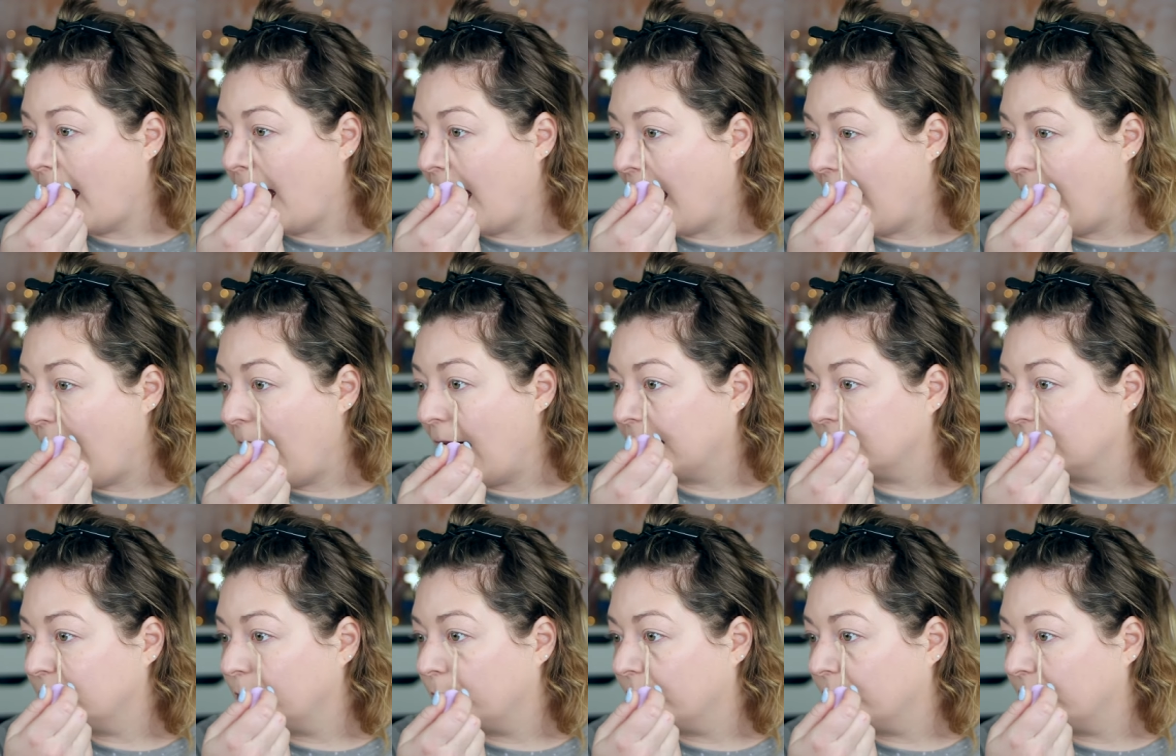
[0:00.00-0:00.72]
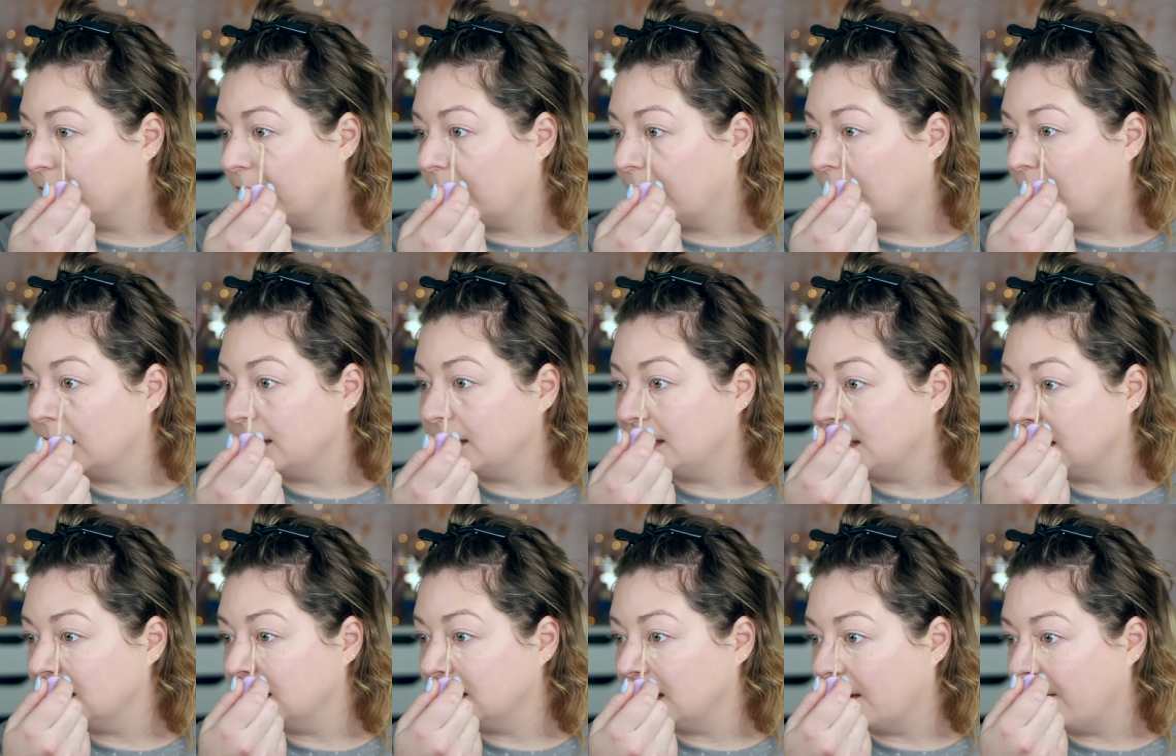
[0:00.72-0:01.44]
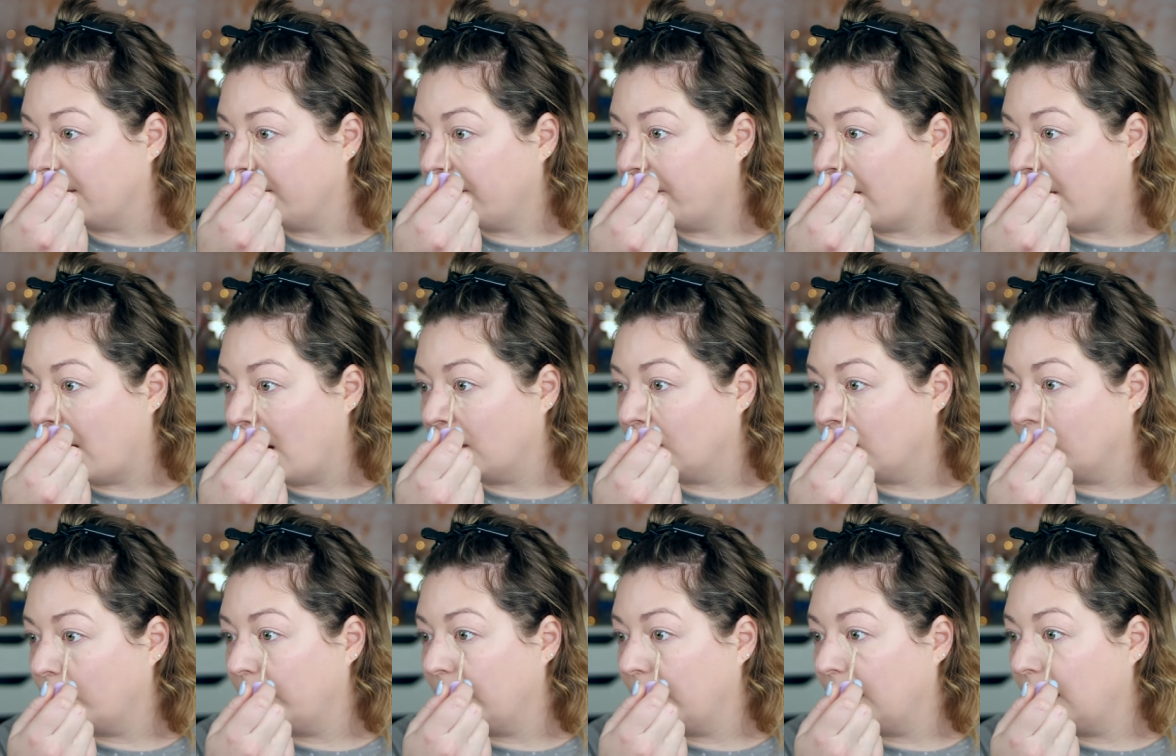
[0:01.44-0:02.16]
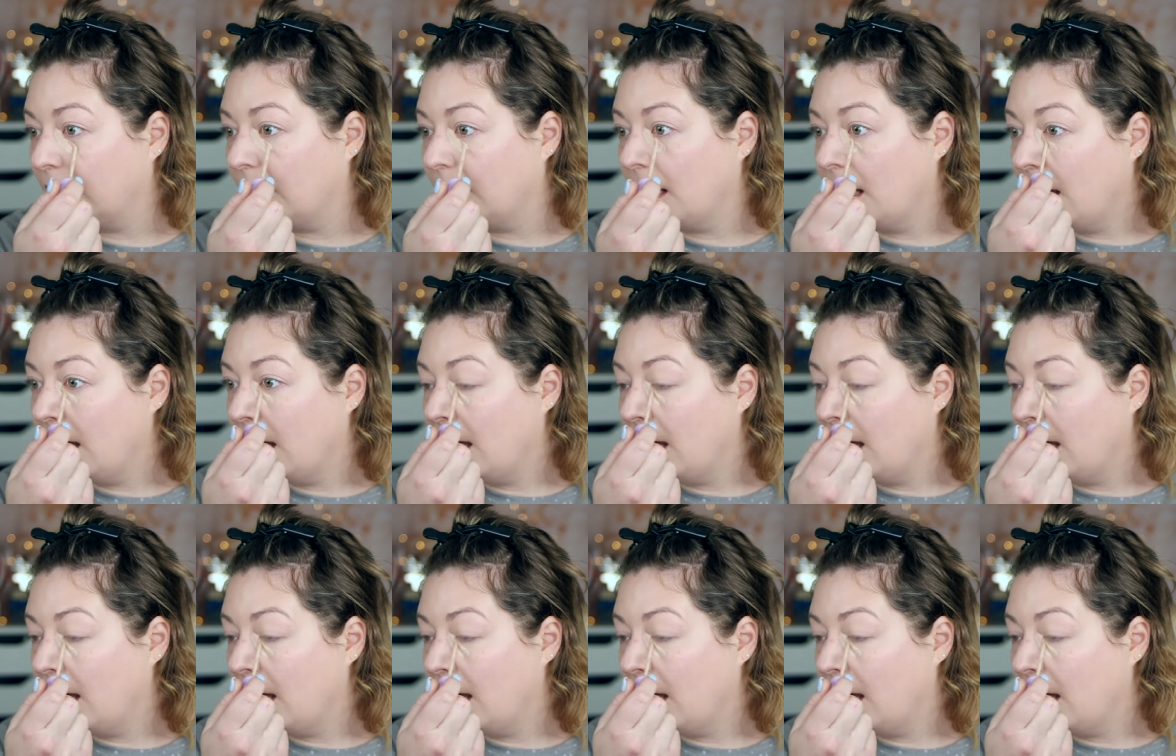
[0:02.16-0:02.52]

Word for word: hacked with like a decent following,